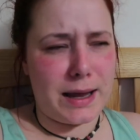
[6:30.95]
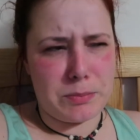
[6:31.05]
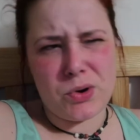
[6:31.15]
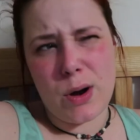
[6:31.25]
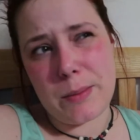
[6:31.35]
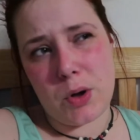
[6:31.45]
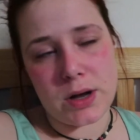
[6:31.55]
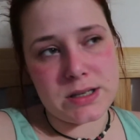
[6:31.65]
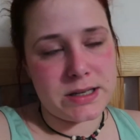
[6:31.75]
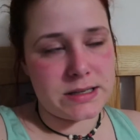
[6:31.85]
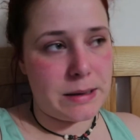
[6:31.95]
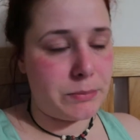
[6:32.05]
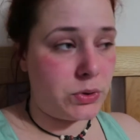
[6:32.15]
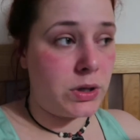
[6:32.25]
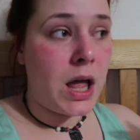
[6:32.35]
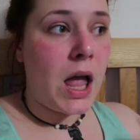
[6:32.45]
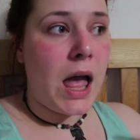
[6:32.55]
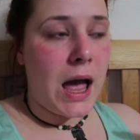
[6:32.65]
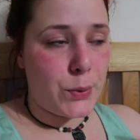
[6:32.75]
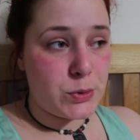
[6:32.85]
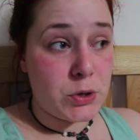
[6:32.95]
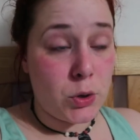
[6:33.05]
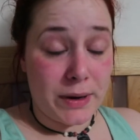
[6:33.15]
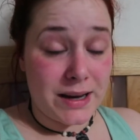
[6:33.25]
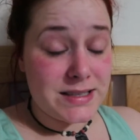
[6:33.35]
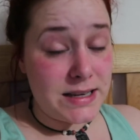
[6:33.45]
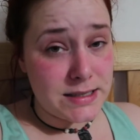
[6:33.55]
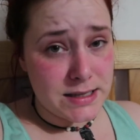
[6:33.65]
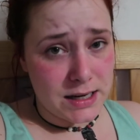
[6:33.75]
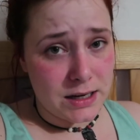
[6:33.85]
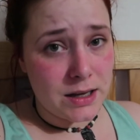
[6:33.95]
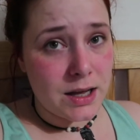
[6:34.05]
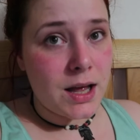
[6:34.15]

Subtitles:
like Primark as an example, I was becoming a 16.